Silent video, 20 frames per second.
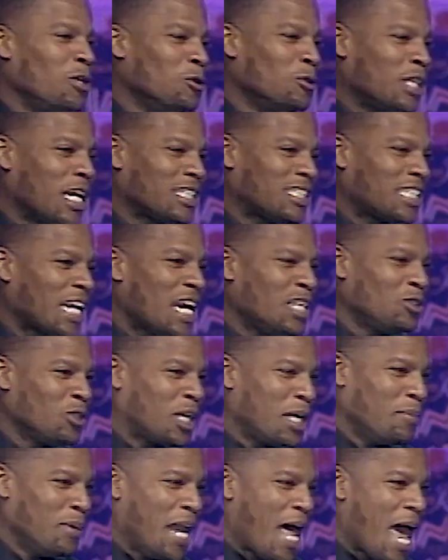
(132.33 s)
use that change to
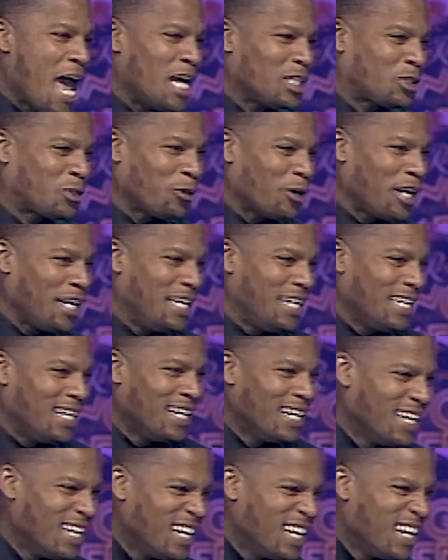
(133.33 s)
keep an ashtray?
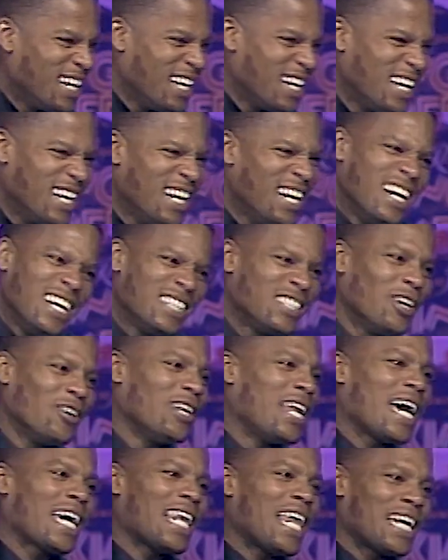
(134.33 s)

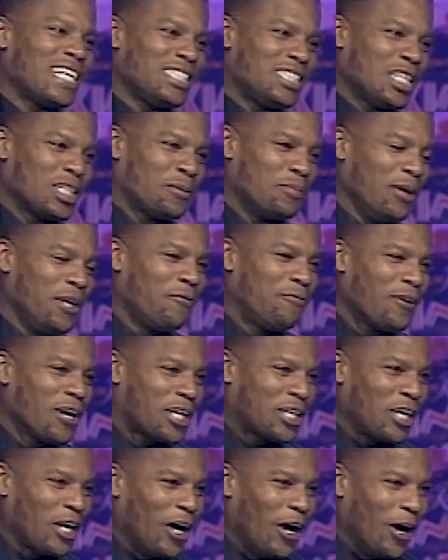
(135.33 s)
Don't act like it's just me,
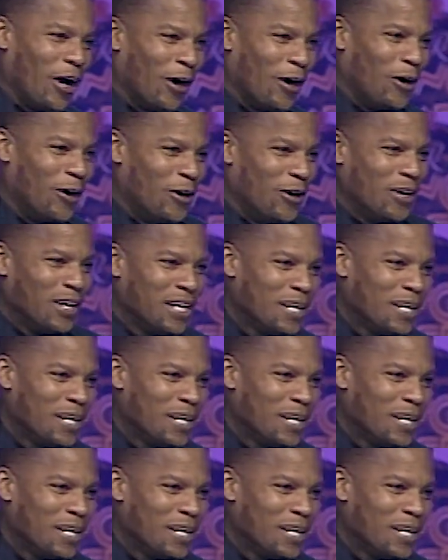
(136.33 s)
fuck y'all.